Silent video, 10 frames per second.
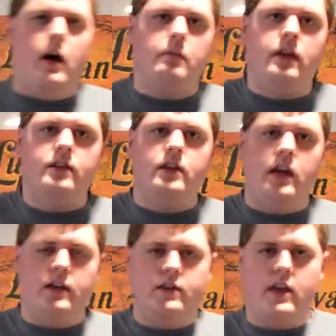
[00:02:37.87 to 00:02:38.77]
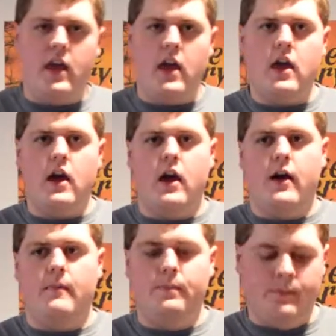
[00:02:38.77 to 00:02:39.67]
This is the
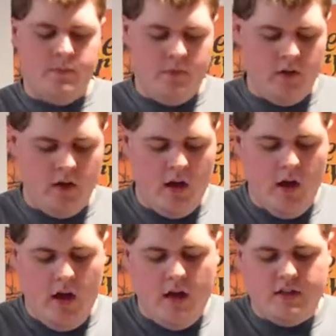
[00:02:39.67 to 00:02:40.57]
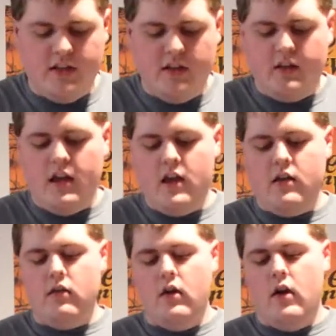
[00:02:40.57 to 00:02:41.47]

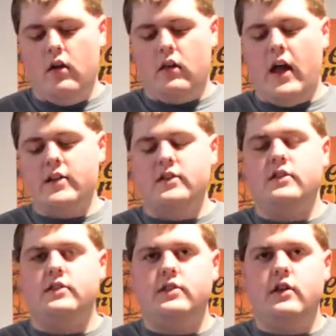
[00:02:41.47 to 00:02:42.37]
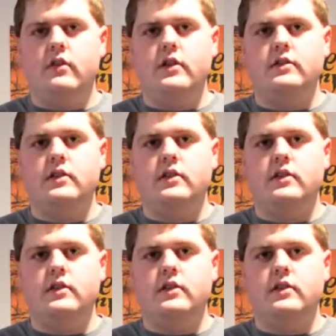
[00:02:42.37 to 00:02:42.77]
Cinti Classic Series.